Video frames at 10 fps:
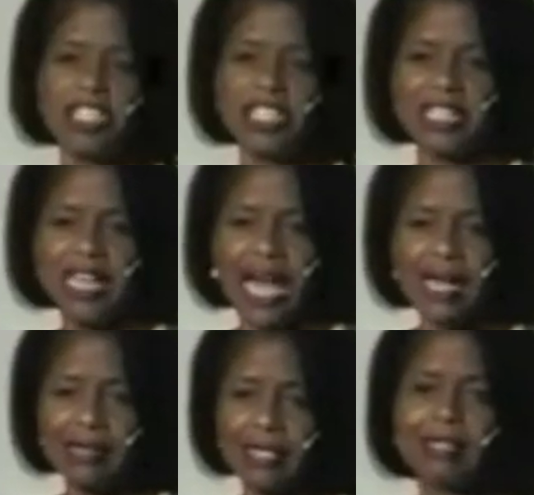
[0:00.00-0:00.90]
in
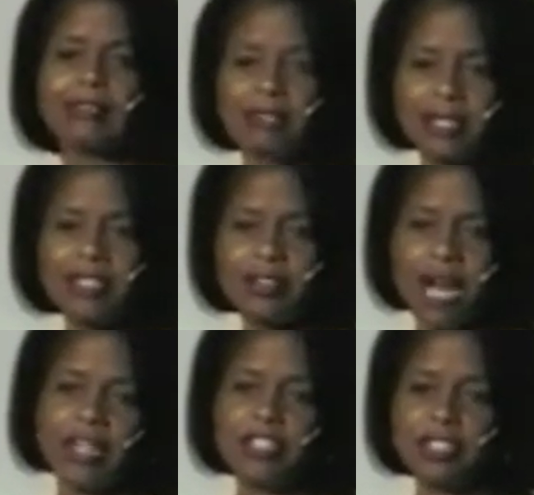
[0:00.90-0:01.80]
that than
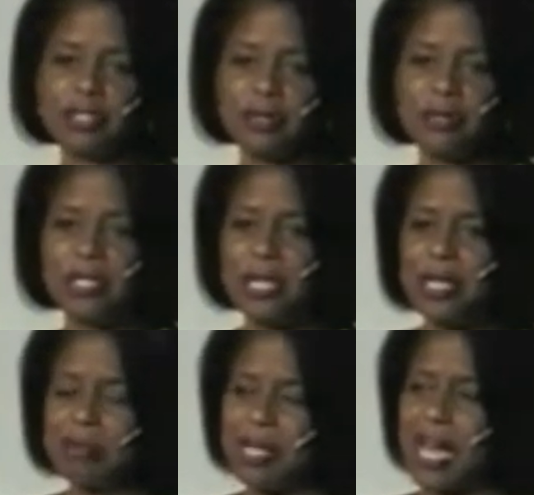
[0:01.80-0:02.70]
trying to
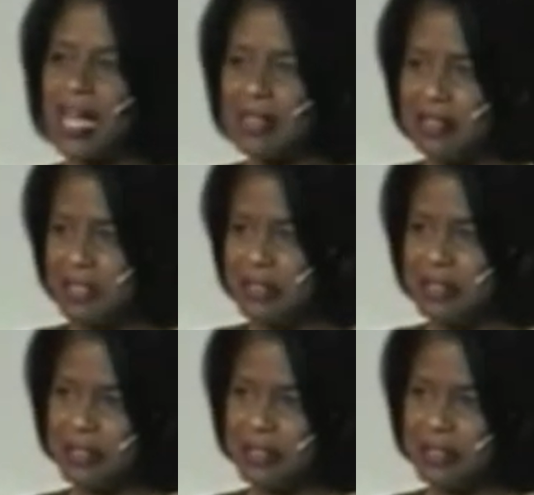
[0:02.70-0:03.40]
apply the